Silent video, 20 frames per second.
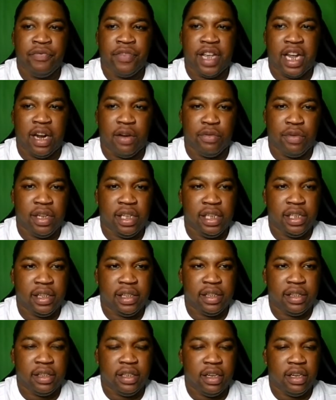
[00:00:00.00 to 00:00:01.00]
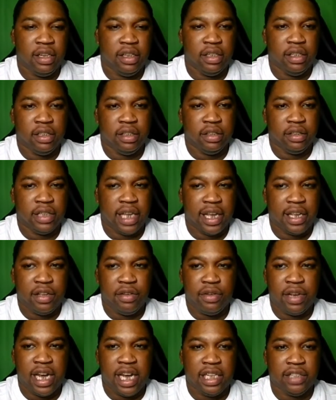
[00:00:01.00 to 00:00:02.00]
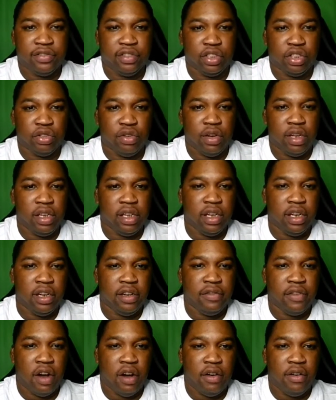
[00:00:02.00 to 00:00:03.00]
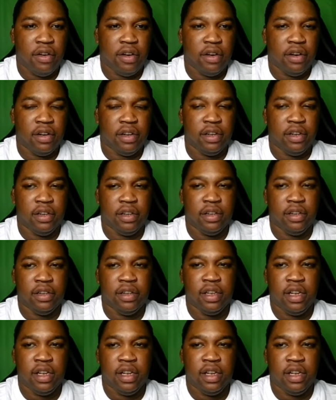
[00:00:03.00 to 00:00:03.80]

I really uh, thank you guys for showing love uh,